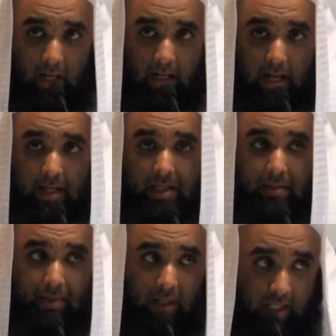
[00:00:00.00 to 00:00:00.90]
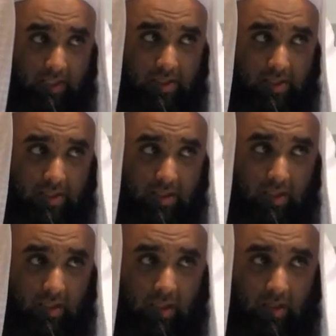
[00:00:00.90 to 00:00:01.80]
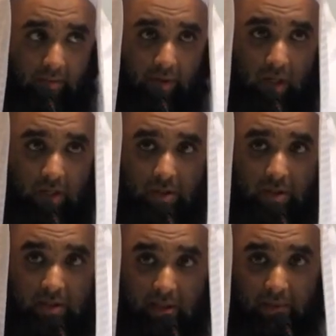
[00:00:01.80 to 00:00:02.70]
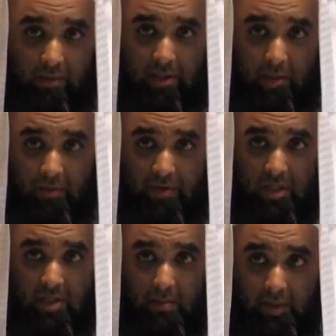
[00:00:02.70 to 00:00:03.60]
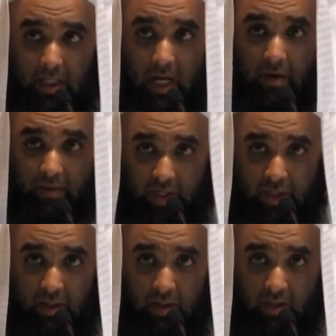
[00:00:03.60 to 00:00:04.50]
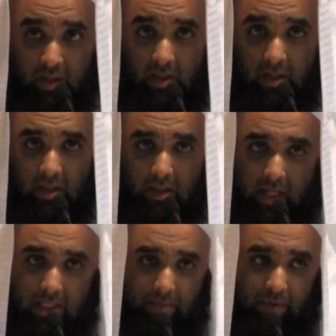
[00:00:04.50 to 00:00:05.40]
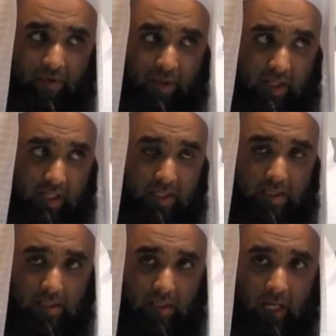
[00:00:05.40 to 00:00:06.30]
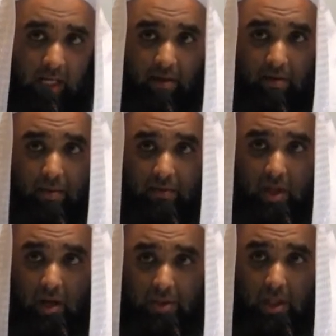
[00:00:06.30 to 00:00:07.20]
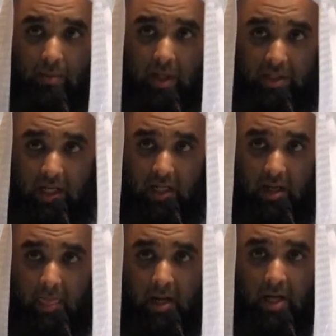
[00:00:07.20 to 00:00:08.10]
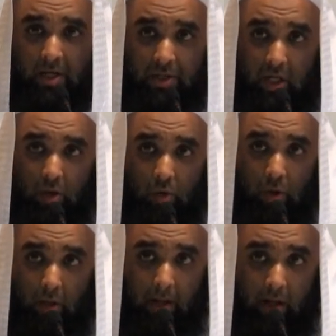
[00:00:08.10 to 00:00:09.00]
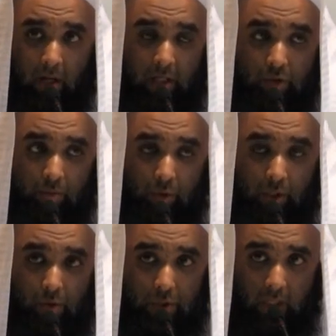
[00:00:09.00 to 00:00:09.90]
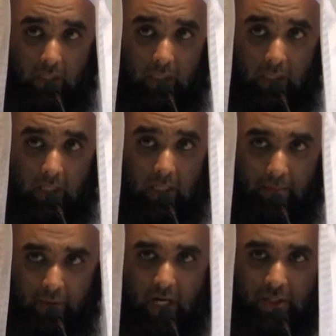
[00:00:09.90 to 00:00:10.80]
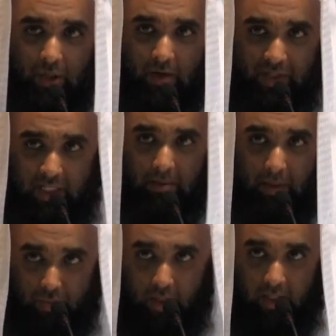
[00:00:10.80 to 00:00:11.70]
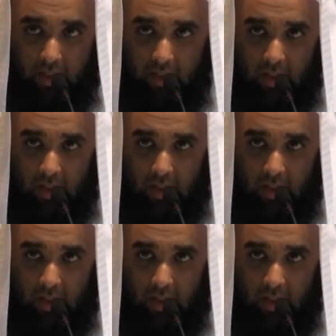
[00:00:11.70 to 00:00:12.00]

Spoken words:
and an example is with regards to something which the Prophet sallallahu alaihi wasallam did out of action. The example for that is the hadith of the Prophet sallallahu alaihi wasallam, where he said, "Sallu kama ra'aytumuni usalli," pray as you have seen me pray.